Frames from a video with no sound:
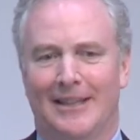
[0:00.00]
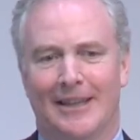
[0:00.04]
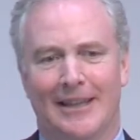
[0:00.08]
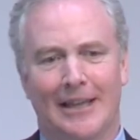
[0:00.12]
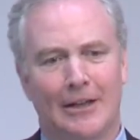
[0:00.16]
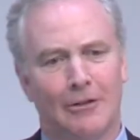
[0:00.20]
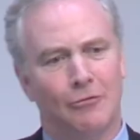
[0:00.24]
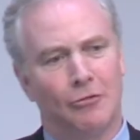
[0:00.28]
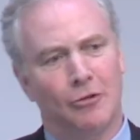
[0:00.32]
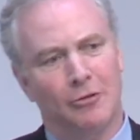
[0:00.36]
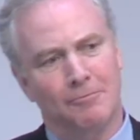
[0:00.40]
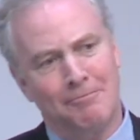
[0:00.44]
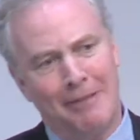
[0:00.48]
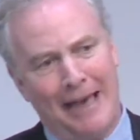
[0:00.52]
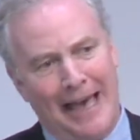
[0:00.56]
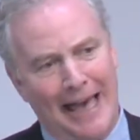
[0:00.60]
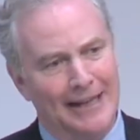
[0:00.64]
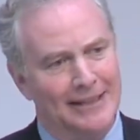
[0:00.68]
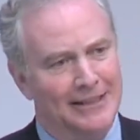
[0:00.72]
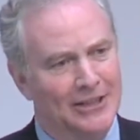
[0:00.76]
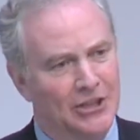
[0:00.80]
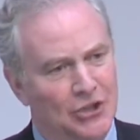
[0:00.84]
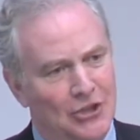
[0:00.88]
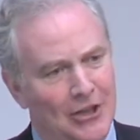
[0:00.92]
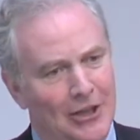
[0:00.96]
They were
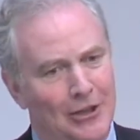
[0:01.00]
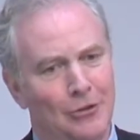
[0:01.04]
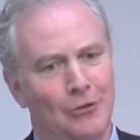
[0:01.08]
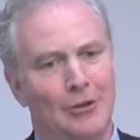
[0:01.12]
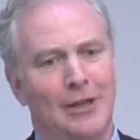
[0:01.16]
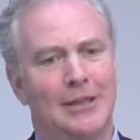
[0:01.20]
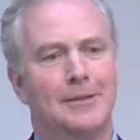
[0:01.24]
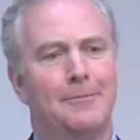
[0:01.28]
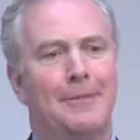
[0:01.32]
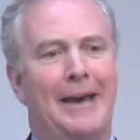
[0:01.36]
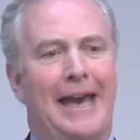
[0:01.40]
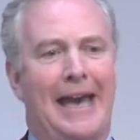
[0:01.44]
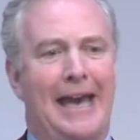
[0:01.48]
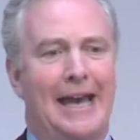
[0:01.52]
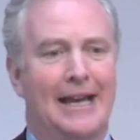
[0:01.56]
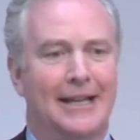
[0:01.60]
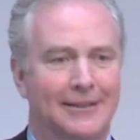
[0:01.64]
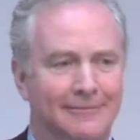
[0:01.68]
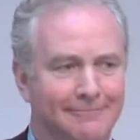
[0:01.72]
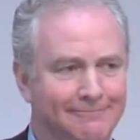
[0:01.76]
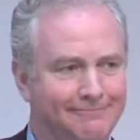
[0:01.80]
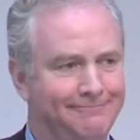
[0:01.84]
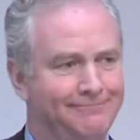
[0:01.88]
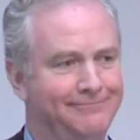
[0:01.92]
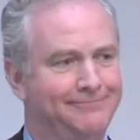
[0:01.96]
patting each other on the back,
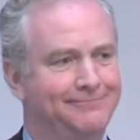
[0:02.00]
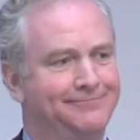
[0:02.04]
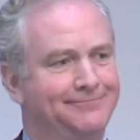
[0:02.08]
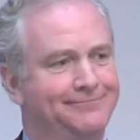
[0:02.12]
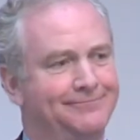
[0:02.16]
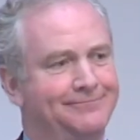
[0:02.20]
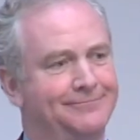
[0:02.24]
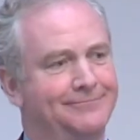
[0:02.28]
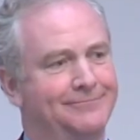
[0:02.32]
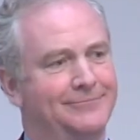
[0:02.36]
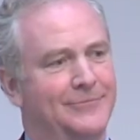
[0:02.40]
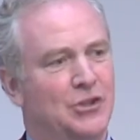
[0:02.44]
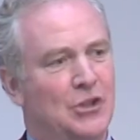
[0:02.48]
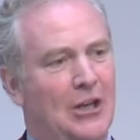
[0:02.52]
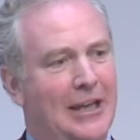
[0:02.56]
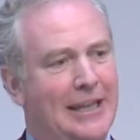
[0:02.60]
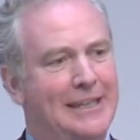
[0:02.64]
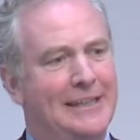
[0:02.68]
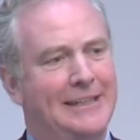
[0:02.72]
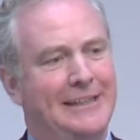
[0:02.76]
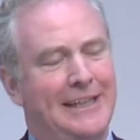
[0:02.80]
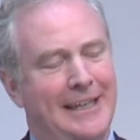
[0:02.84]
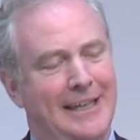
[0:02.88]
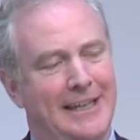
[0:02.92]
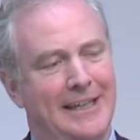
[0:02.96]

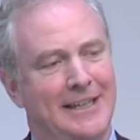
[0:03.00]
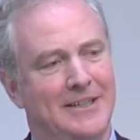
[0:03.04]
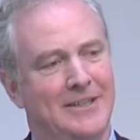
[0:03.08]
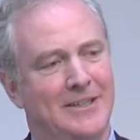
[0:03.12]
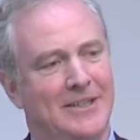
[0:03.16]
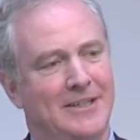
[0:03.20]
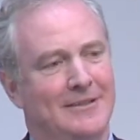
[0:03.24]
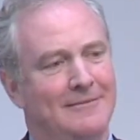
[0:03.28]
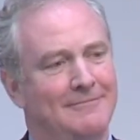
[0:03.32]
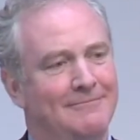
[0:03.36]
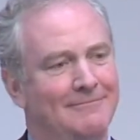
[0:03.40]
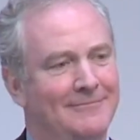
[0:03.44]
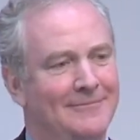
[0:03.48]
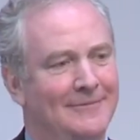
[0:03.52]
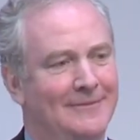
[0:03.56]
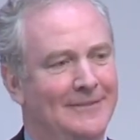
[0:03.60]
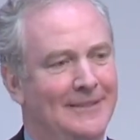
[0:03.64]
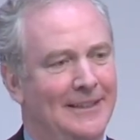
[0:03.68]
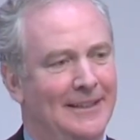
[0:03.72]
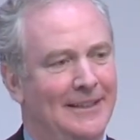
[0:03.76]
shaking hands.